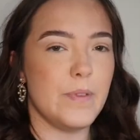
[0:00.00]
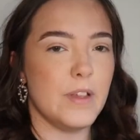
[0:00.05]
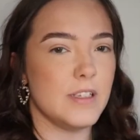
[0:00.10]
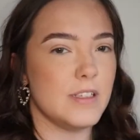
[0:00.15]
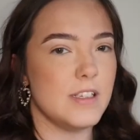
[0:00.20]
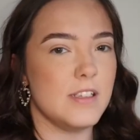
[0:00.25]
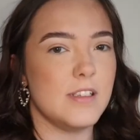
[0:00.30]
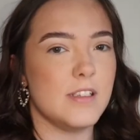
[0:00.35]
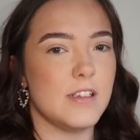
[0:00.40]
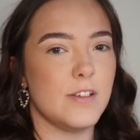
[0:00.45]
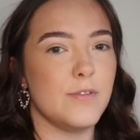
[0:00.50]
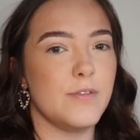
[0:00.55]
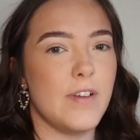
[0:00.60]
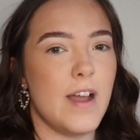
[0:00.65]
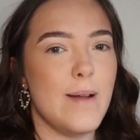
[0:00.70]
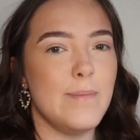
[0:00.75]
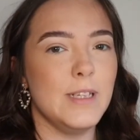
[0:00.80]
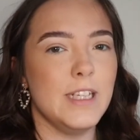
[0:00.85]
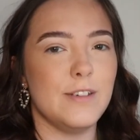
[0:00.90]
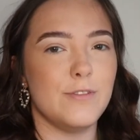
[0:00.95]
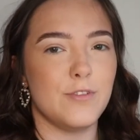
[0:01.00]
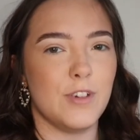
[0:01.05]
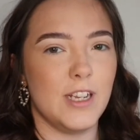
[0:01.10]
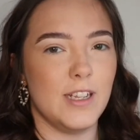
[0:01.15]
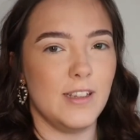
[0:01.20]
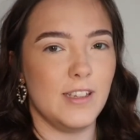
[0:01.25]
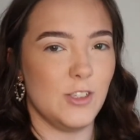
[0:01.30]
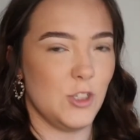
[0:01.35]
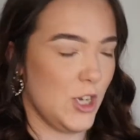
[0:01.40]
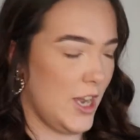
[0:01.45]
this is a family
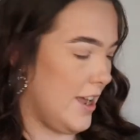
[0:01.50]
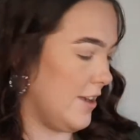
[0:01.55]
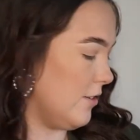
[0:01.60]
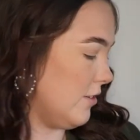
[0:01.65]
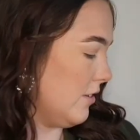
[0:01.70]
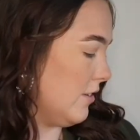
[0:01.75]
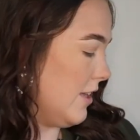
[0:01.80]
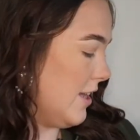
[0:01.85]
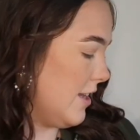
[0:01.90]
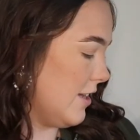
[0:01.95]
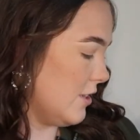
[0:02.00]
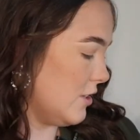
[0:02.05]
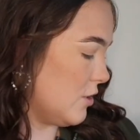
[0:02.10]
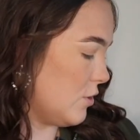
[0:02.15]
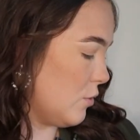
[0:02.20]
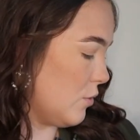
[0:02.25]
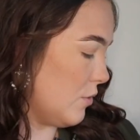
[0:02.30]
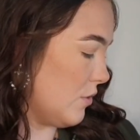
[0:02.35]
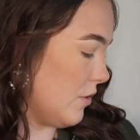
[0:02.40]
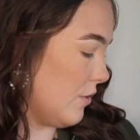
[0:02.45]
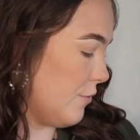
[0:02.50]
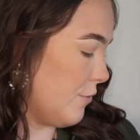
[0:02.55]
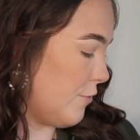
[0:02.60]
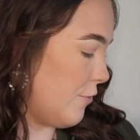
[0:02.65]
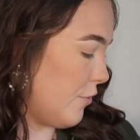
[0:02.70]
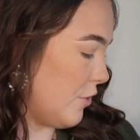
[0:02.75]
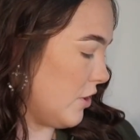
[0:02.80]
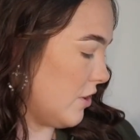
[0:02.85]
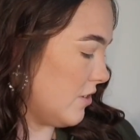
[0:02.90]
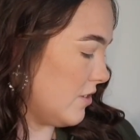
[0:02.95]
friendly channel, so
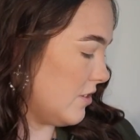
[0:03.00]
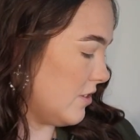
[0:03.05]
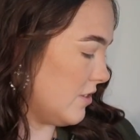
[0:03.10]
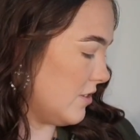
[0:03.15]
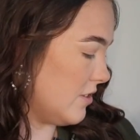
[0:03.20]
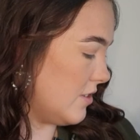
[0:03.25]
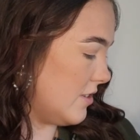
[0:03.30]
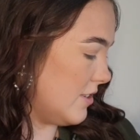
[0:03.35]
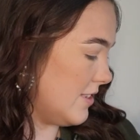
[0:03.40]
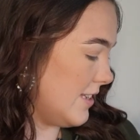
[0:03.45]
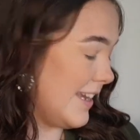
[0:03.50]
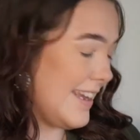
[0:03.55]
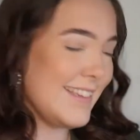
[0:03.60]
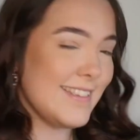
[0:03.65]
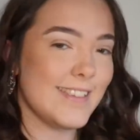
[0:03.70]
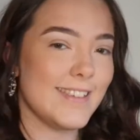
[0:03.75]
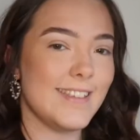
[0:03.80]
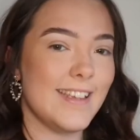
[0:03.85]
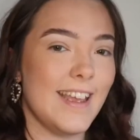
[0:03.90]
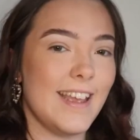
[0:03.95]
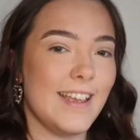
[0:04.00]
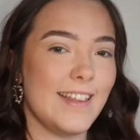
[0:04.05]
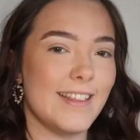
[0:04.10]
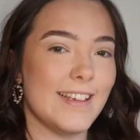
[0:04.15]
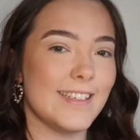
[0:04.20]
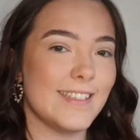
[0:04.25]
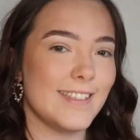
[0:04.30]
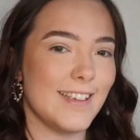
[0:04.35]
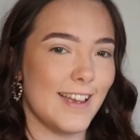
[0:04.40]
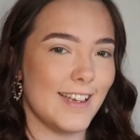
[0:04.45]
for today's sake
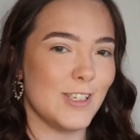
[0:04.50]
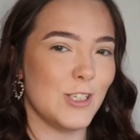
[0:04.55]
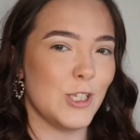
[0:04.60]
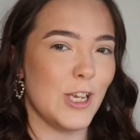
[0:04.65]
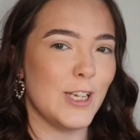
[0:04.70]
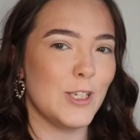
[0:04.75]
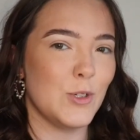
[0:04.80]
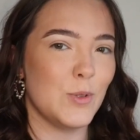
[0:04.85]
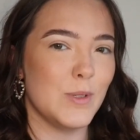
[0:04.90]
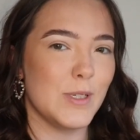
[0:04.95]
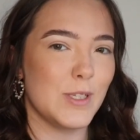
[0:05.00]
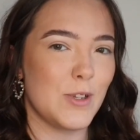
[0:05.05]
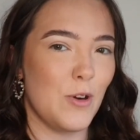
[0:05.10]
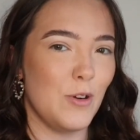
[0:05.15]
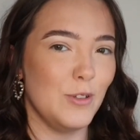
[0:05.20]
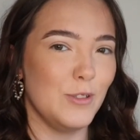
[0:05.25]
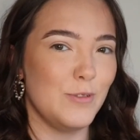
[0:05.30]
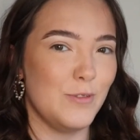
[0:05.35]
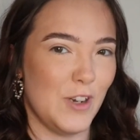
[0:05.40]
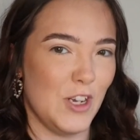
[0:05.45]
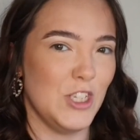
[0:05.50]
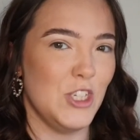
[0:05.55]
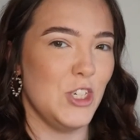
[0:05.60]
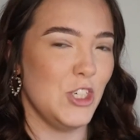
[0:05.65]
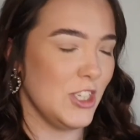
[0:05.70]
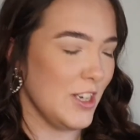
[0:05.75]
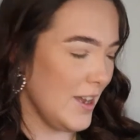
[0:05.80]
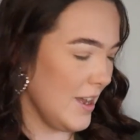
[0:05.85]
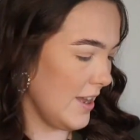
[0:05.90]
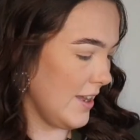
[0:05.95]
this eyeshadow is called
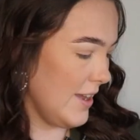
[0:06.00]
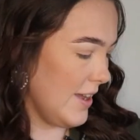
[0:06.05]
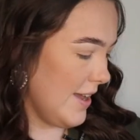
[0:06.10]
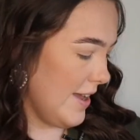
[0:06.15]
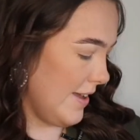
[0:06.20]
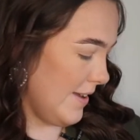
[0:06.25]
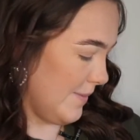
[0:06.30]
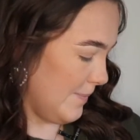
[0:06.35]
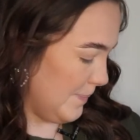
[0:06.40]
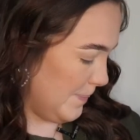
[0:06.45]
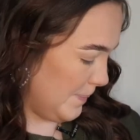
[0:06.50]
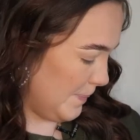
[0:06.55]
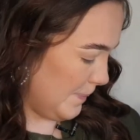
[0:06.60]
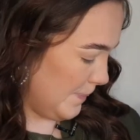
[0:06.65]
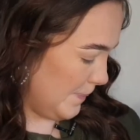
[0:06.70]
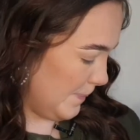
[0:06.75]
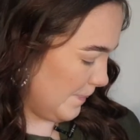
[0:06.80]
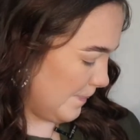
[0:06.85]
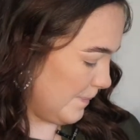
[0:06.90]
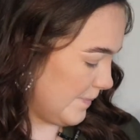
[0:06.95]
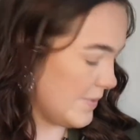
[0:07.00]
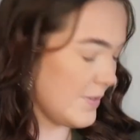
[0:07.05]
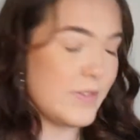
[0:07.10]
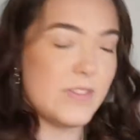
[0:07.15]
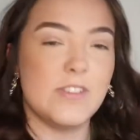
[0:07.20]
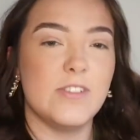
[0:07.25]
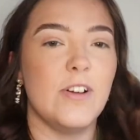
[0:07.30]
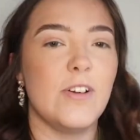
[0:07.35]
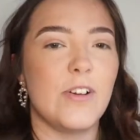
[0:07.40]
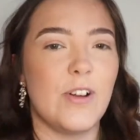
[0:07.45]
fudge, but
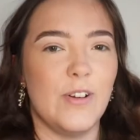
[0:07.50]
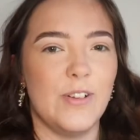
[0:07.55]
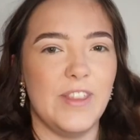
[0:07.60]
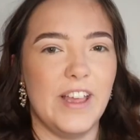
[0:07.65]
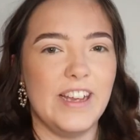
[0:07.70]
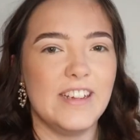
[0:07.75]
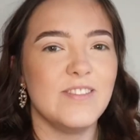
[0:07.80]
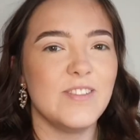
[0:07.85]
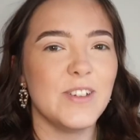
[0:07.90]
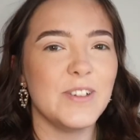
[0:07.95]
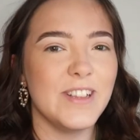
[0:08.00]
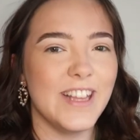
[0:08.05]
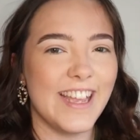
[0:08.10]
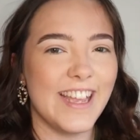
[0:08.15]
it's not called that in real